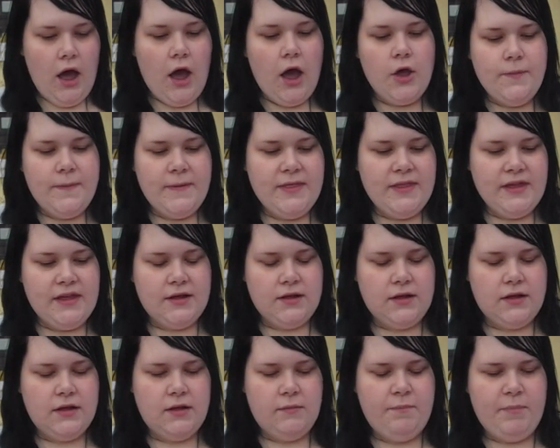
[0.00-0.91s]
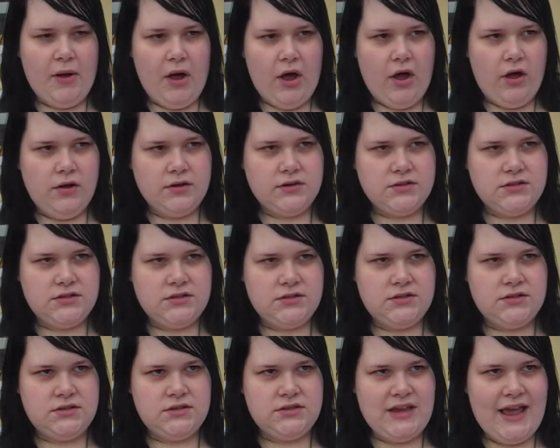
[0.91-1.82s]
Open the box,
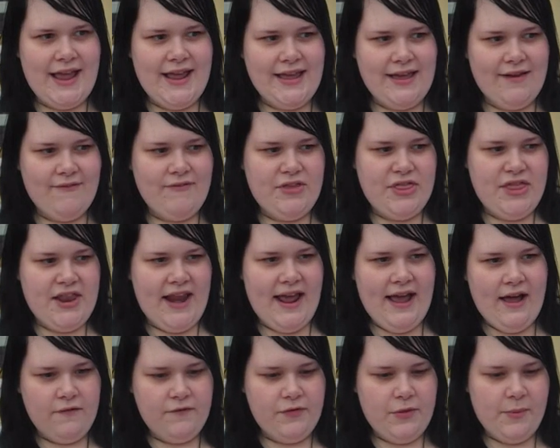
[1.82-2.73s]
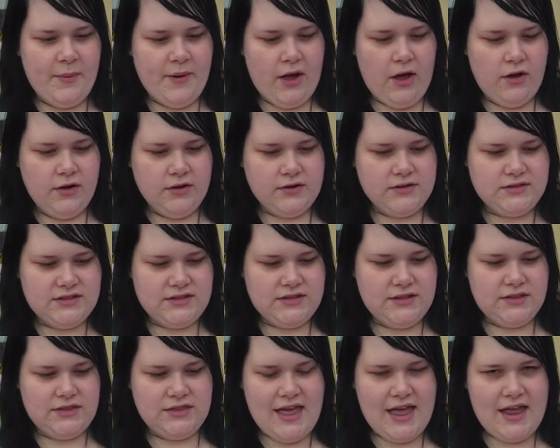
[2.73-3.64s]
take everything out of the box,
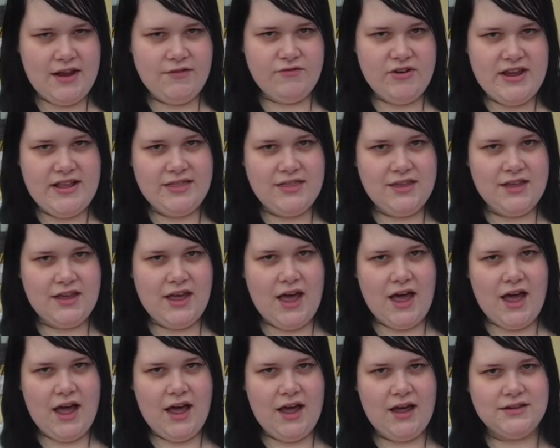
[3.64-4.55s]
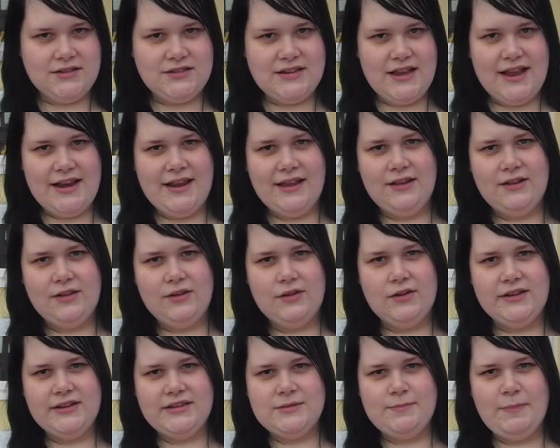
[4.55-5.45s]
then read the card and it'll
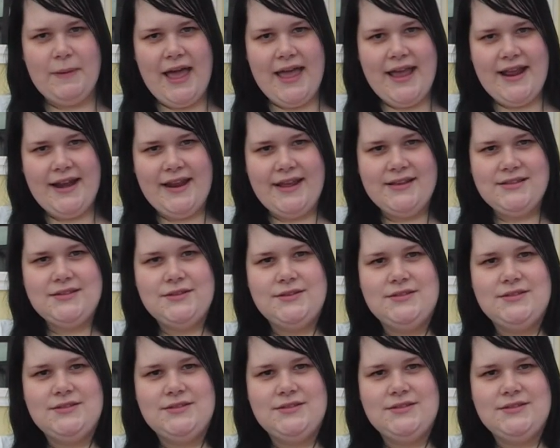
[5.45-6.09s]
all explain it.